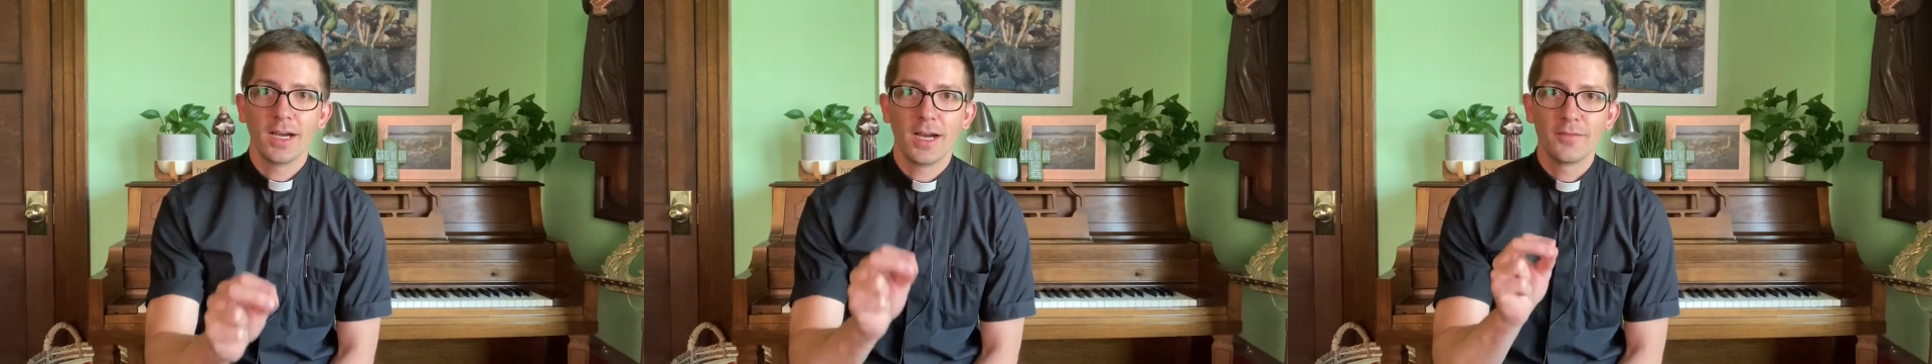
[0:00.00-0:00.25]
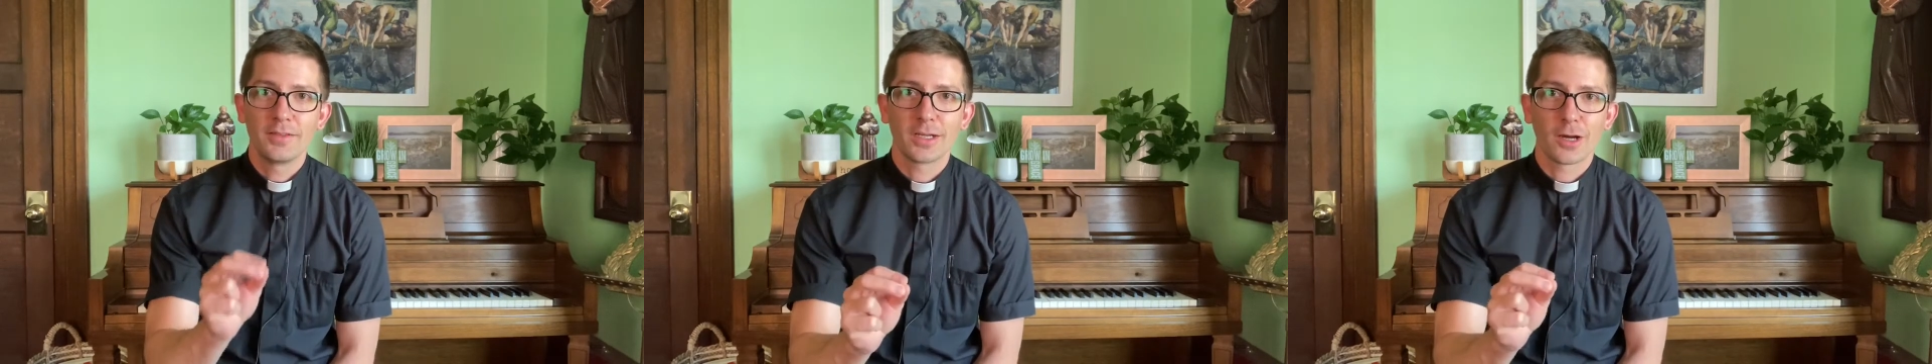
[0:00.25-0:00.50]

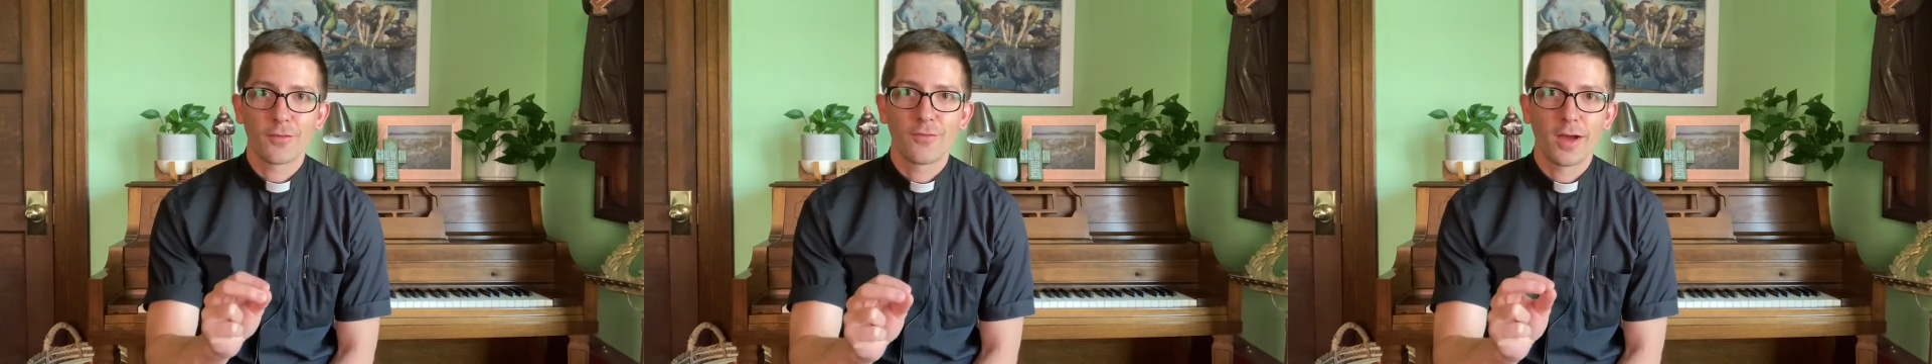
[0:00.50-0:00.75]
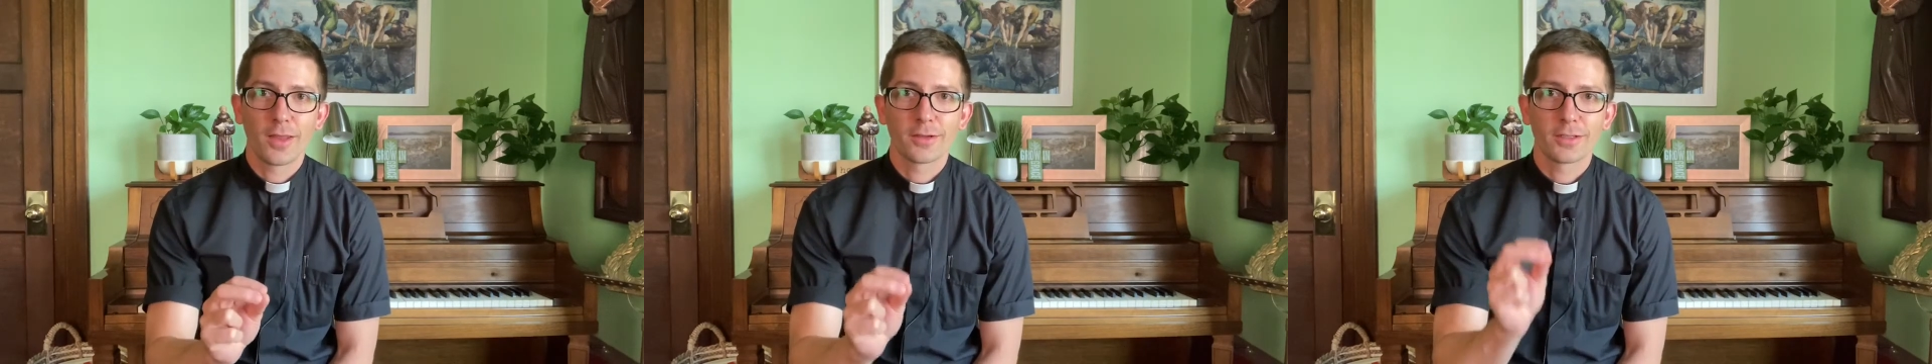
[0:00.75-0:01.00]
of the Our
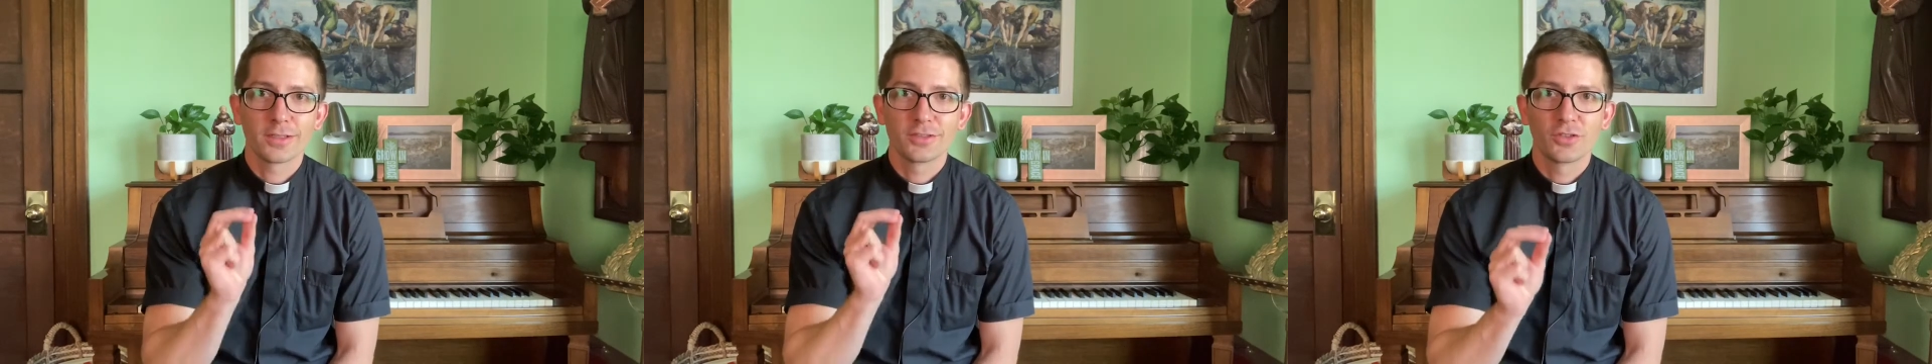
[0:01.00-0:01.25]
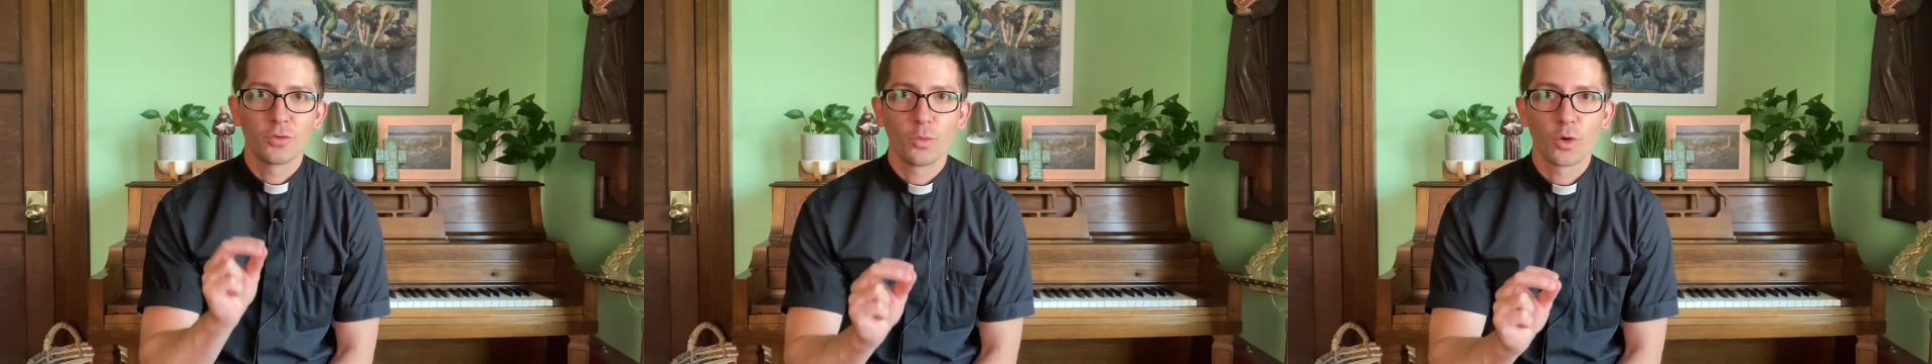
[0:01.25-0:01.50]
Father
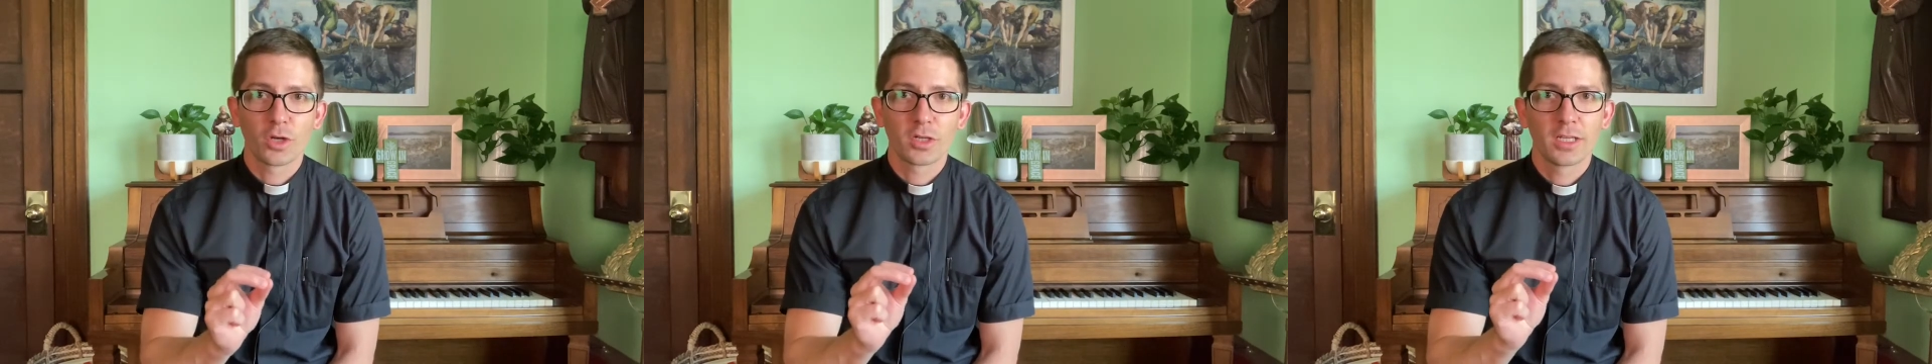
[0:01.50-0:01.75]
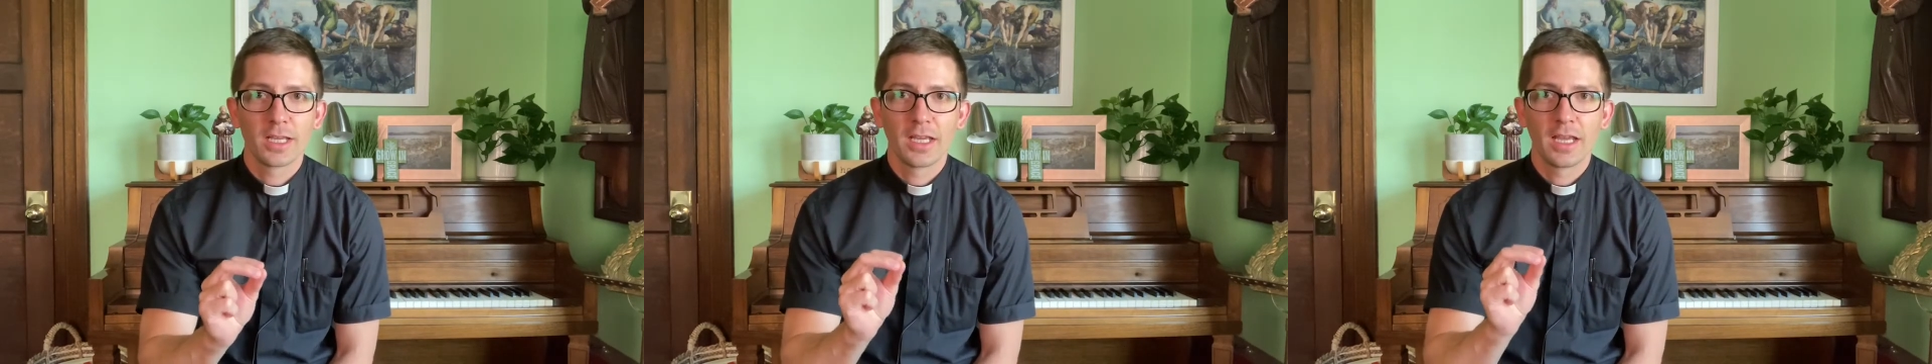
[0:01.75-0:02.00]
is the
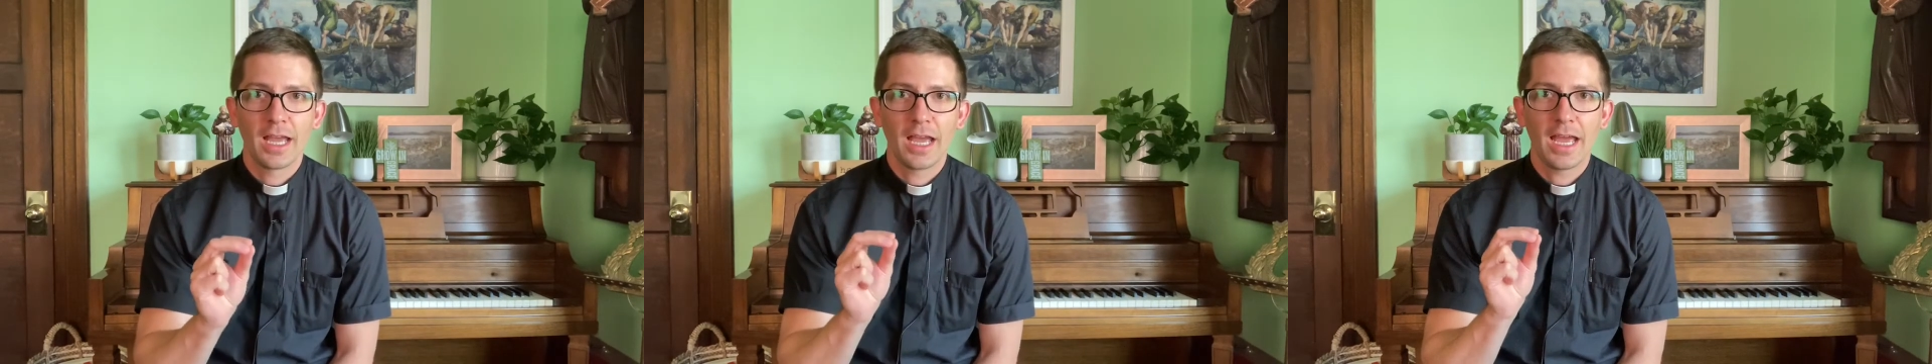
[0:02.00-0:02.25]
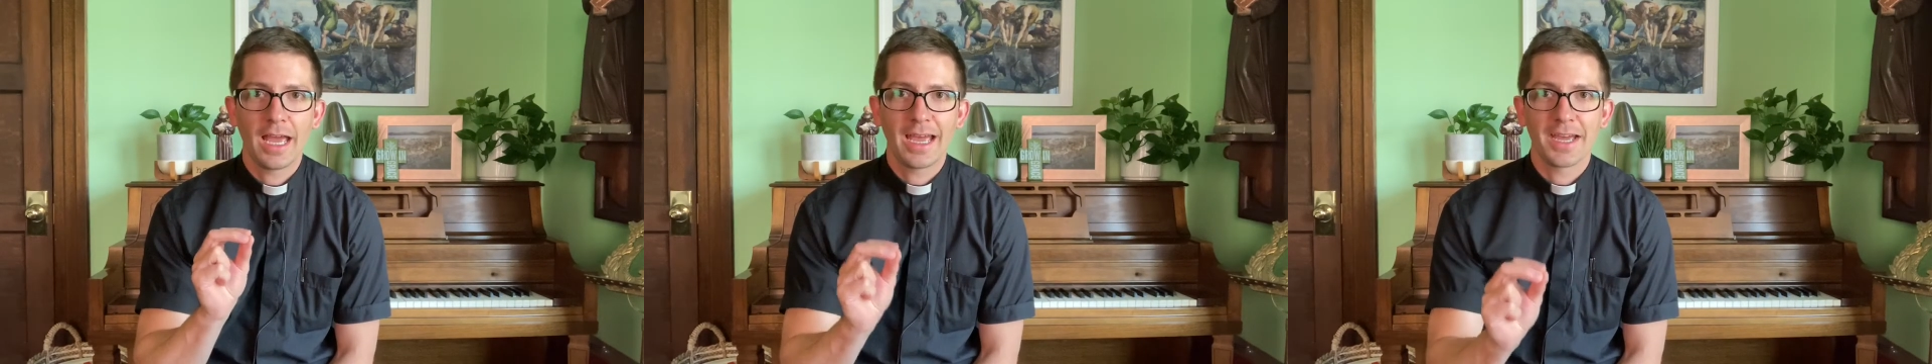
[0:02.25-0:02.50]
word
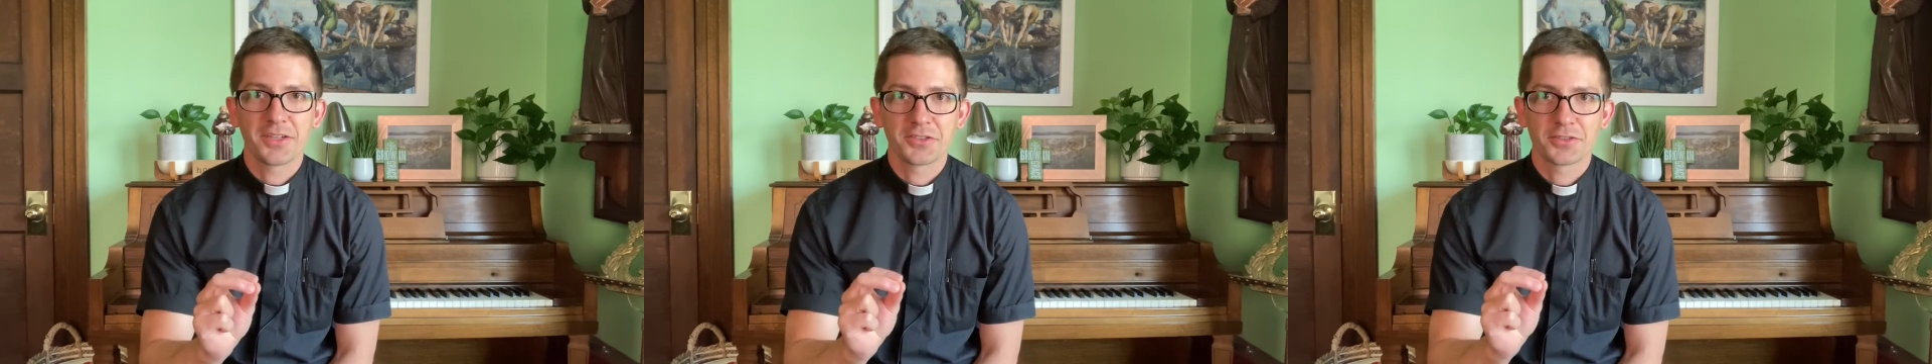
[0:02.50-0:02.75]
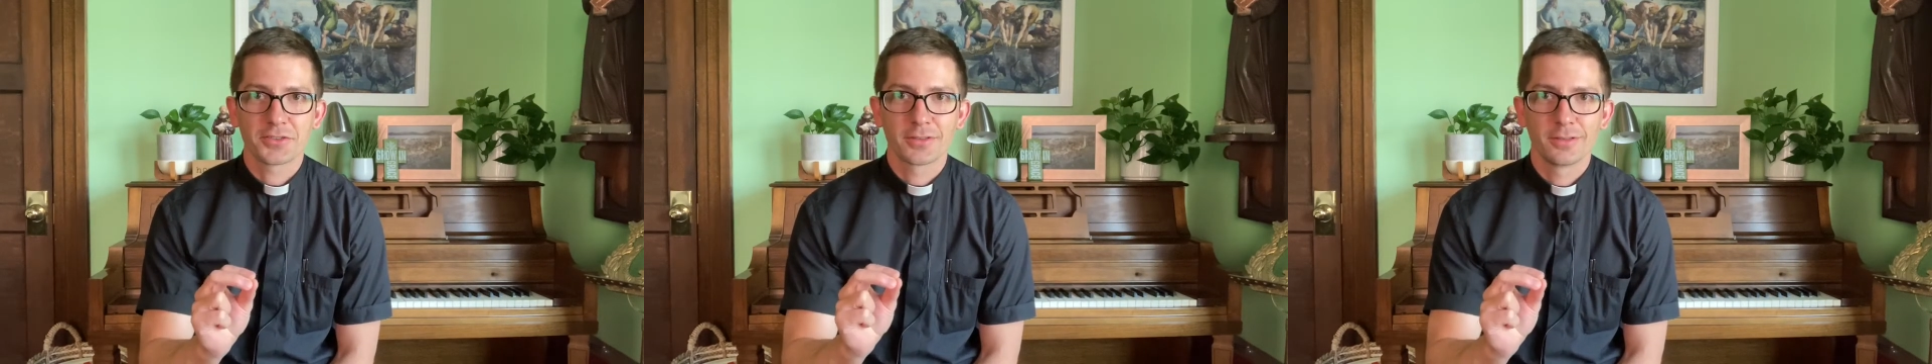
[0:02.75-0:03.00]

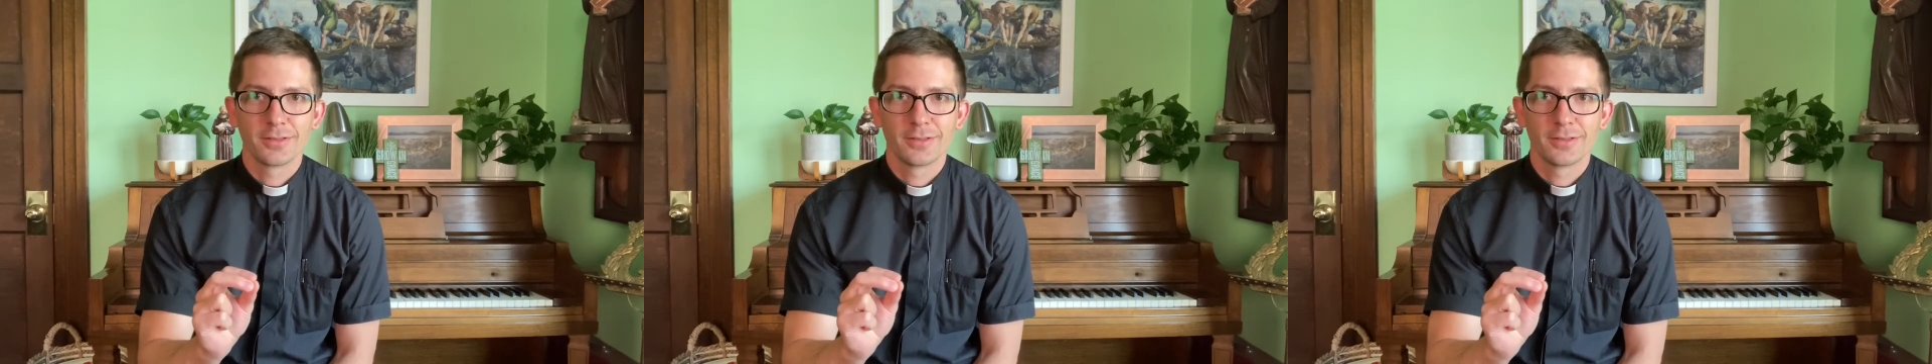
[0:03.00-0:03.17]
as.